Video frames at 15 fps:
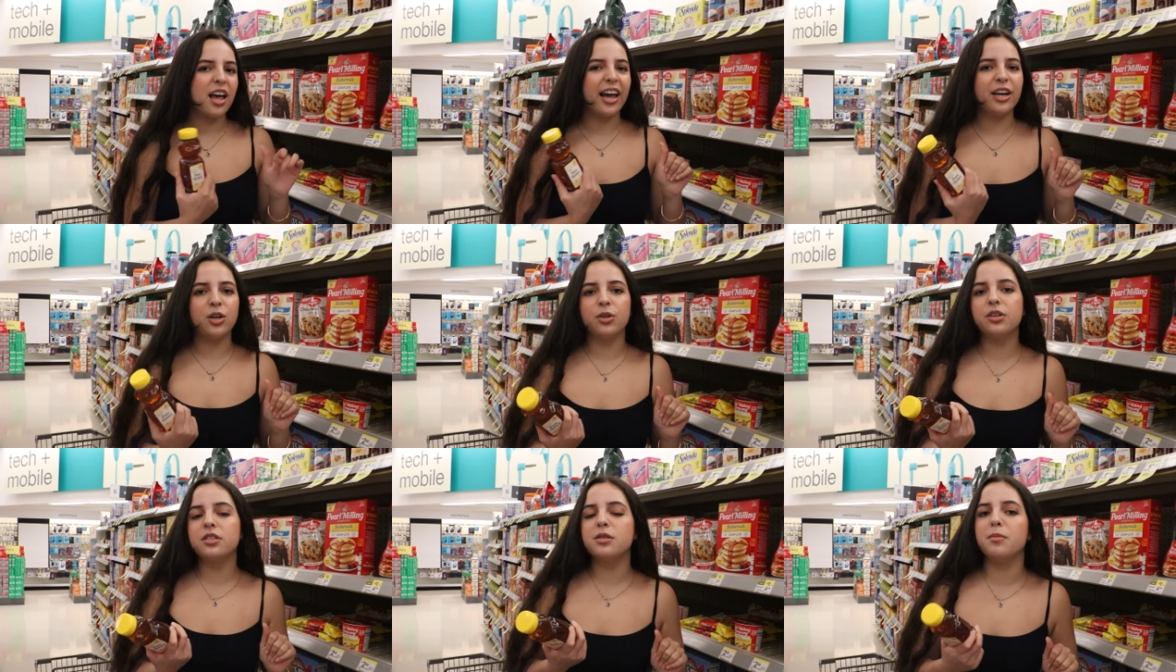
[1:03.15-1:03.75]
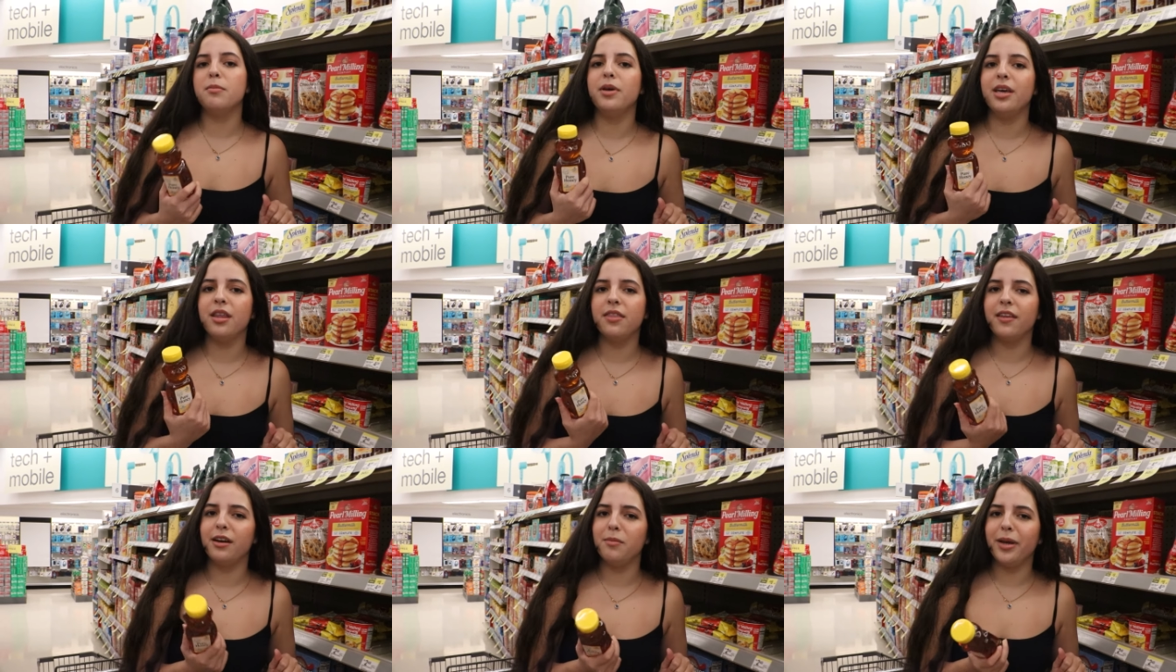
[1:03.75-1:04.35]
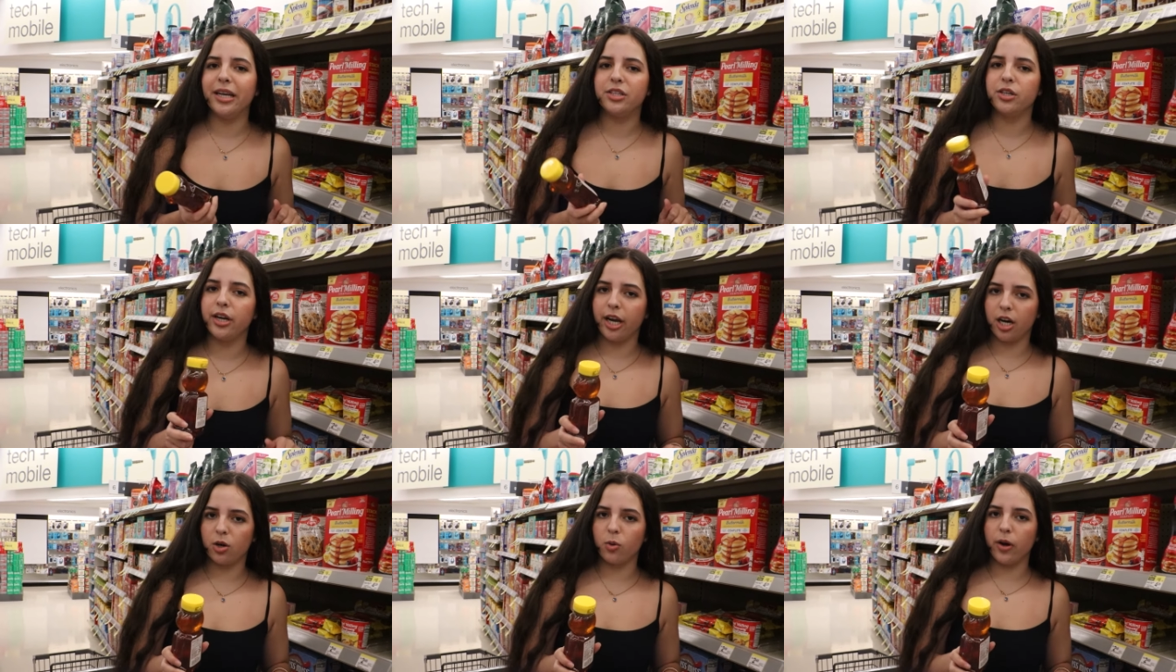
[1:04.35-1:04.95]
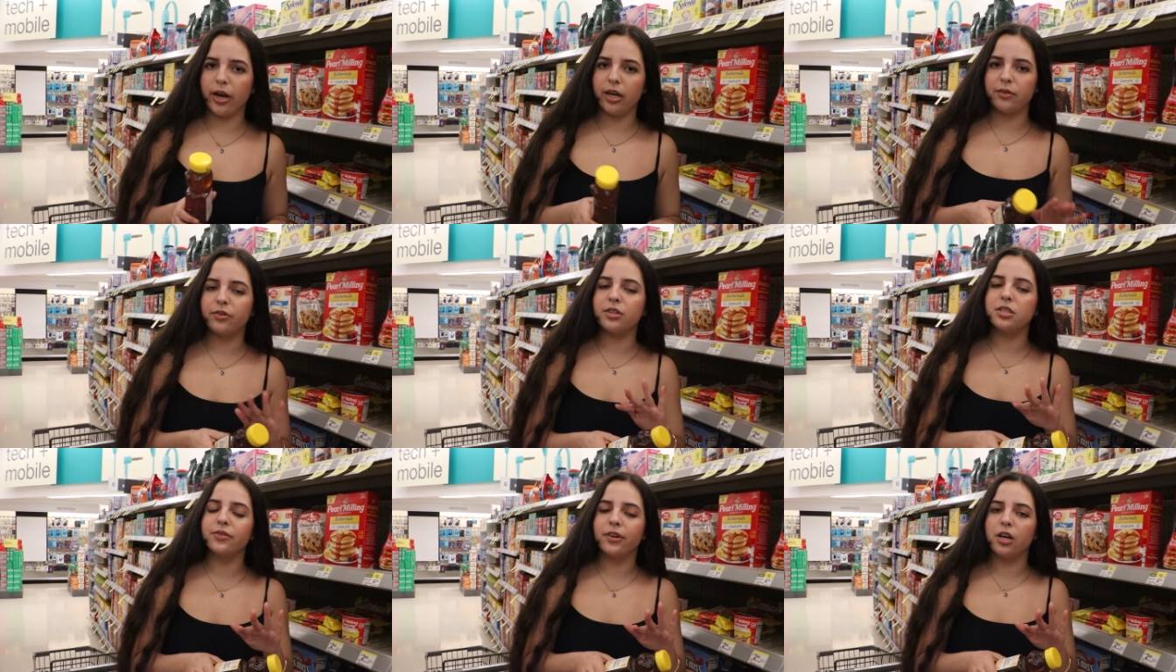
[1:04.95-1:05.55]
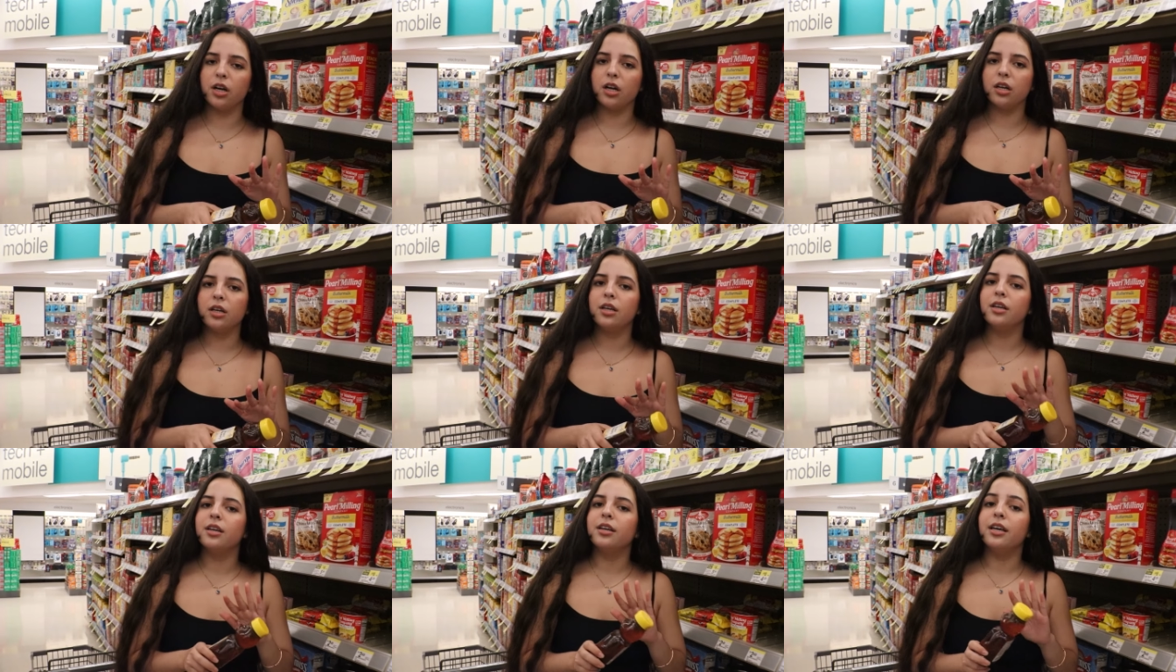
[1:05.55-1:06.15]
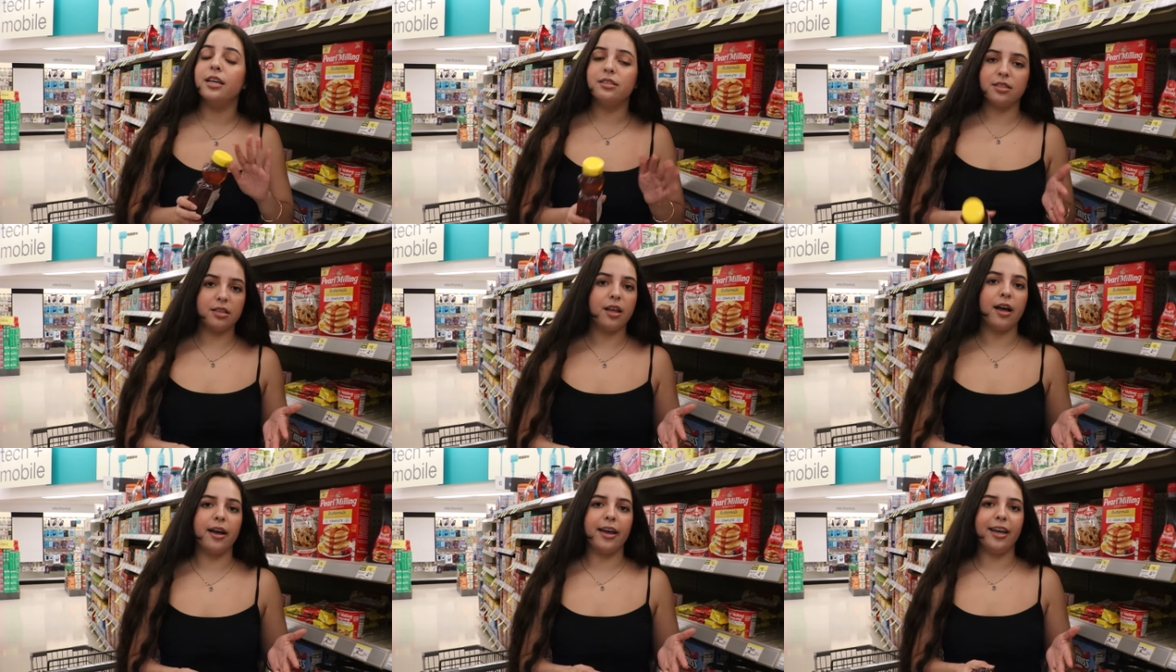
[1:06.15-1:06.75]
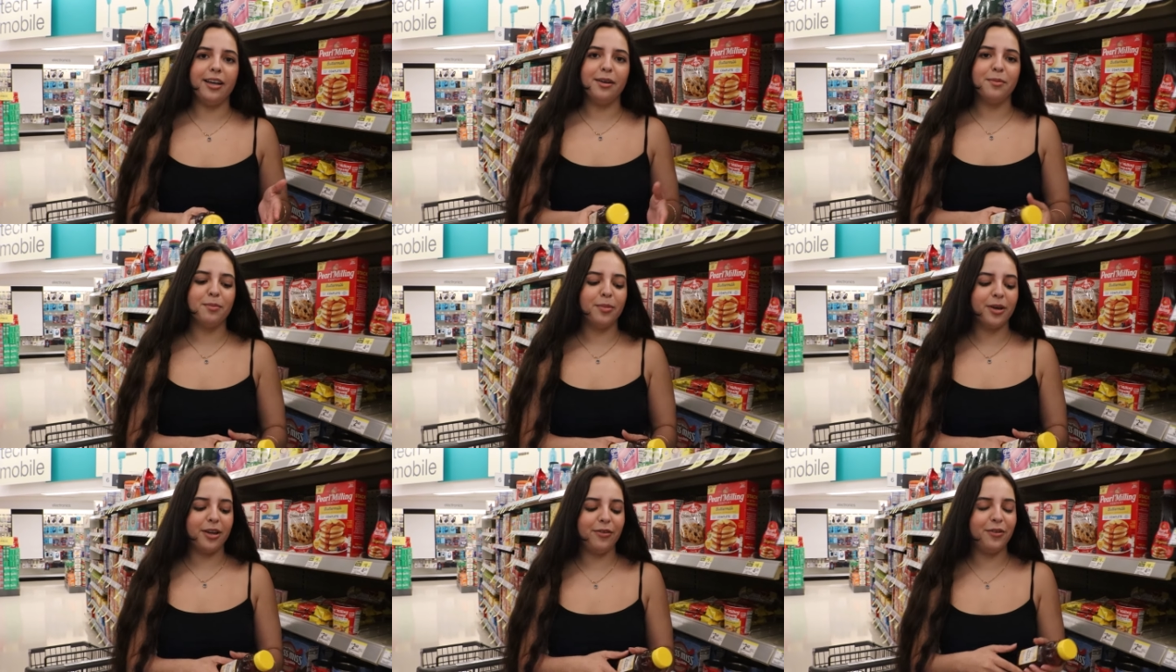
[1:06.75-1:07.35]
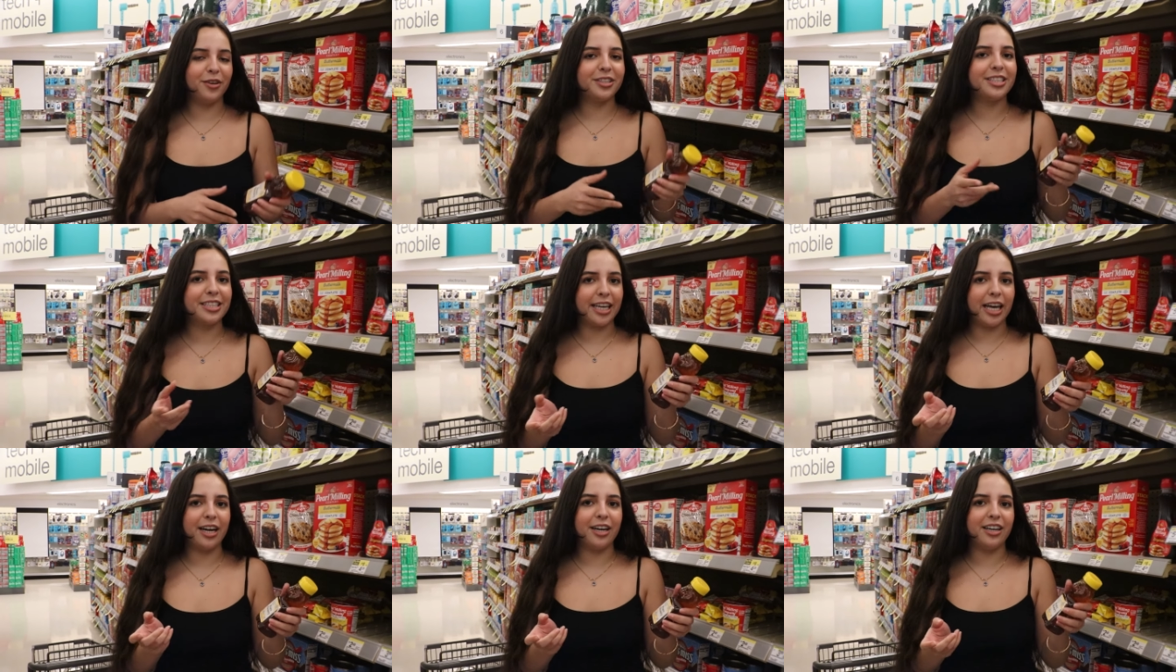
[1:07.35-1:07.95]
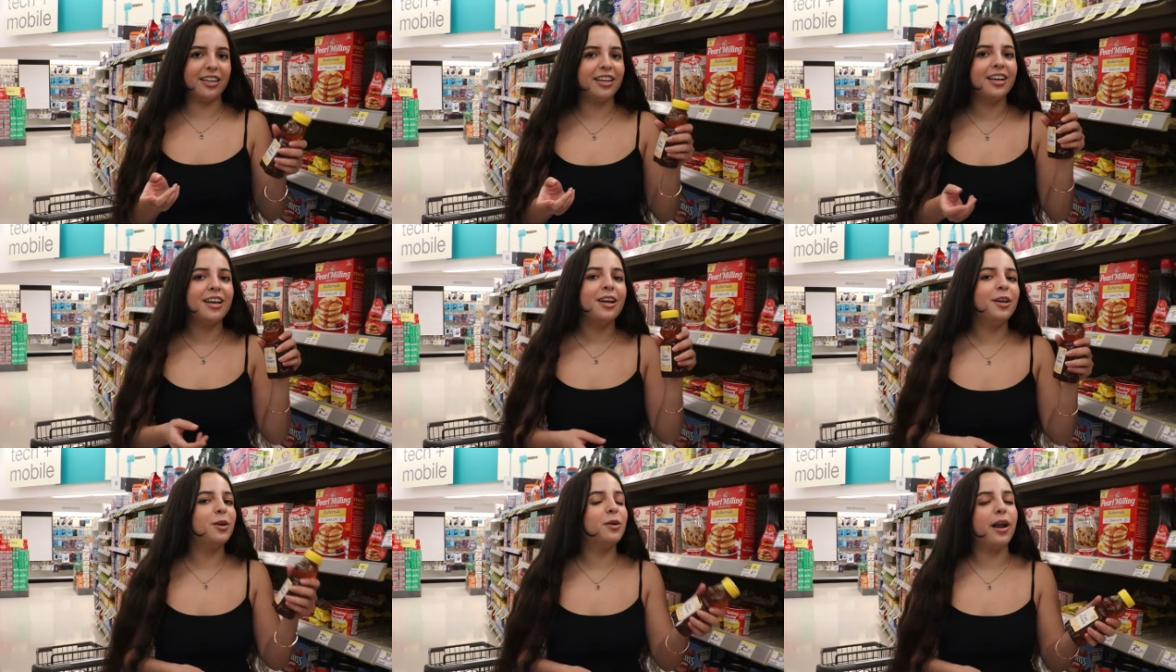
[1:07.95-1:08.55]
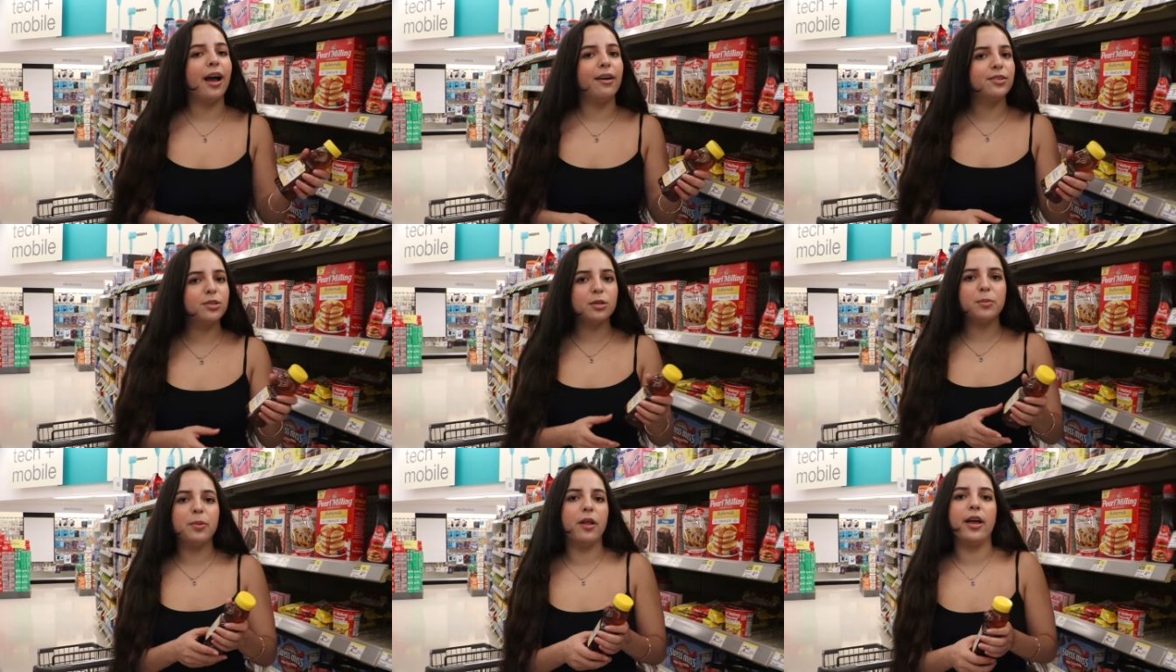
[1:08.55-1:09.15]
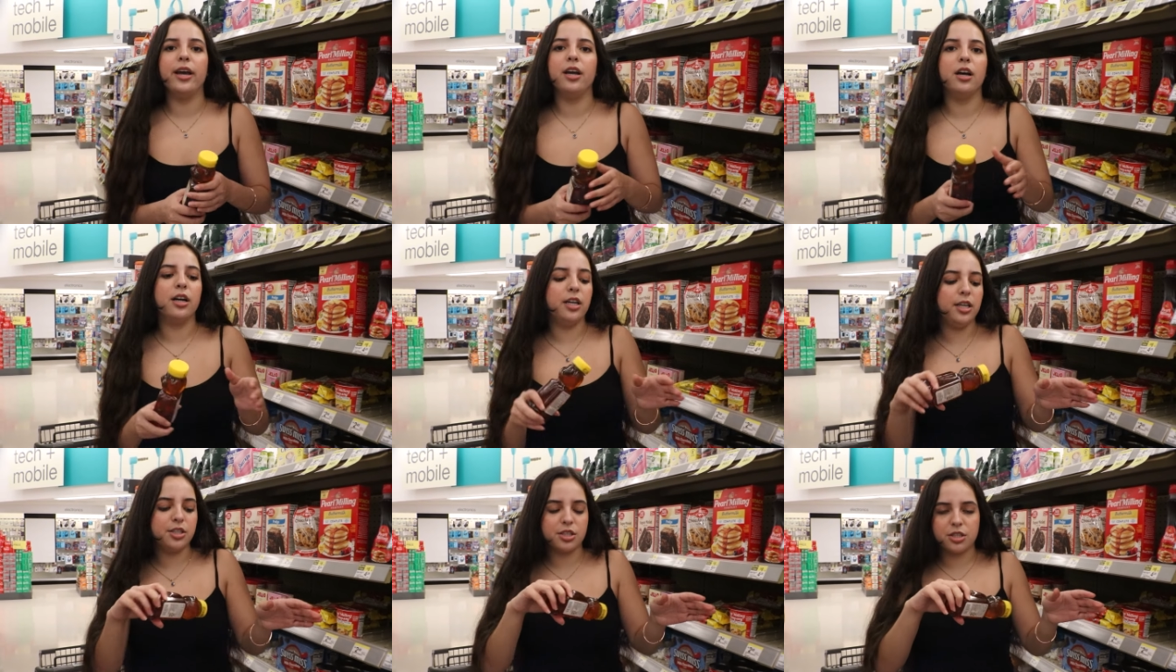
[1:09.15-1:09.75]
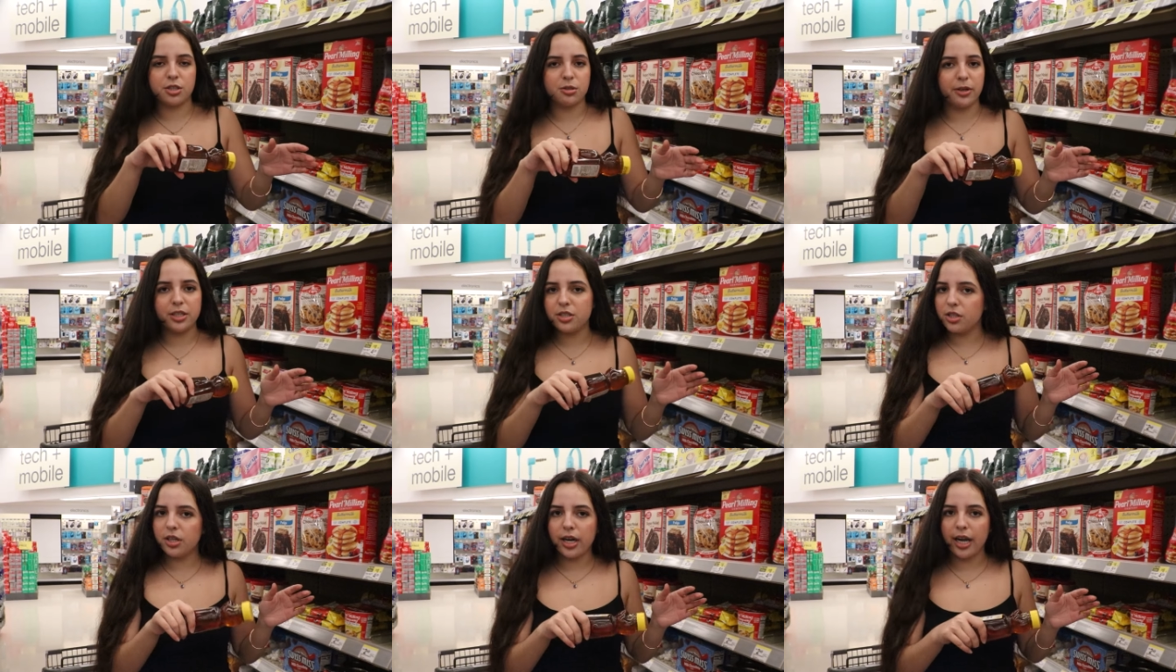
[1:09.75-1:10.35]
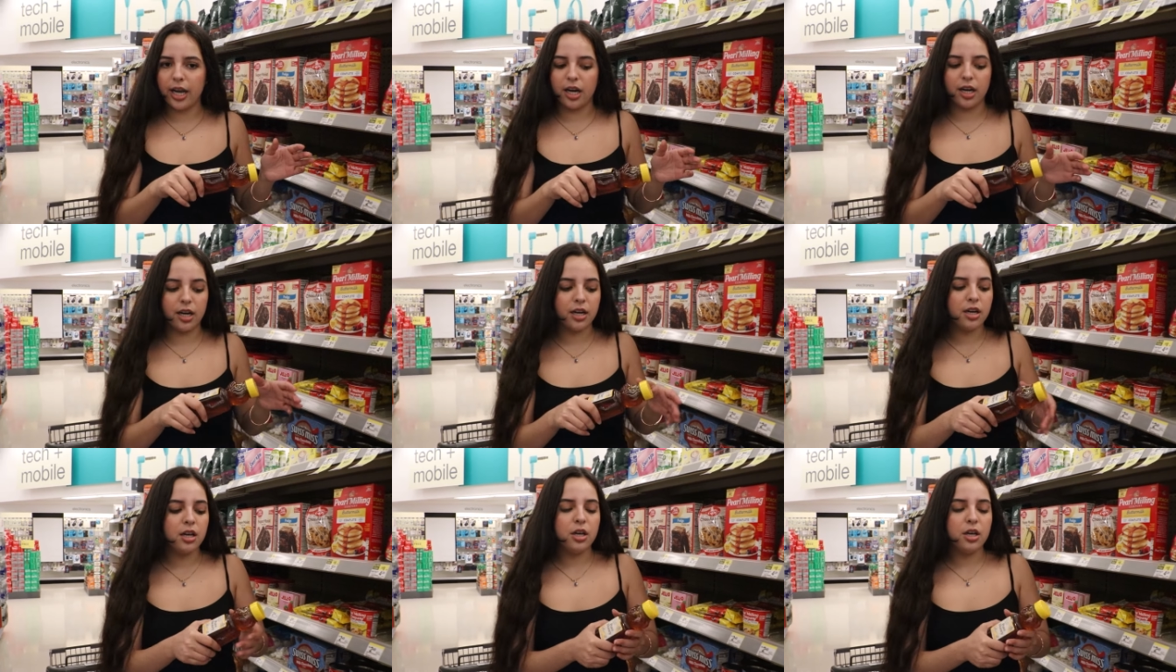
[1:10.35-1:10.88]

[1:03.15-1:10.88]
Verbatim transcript: I know there's a myth that it makes your hair white. First of all, it's a lie, but if you're scared, you don't have to apply honey just straight to your hair.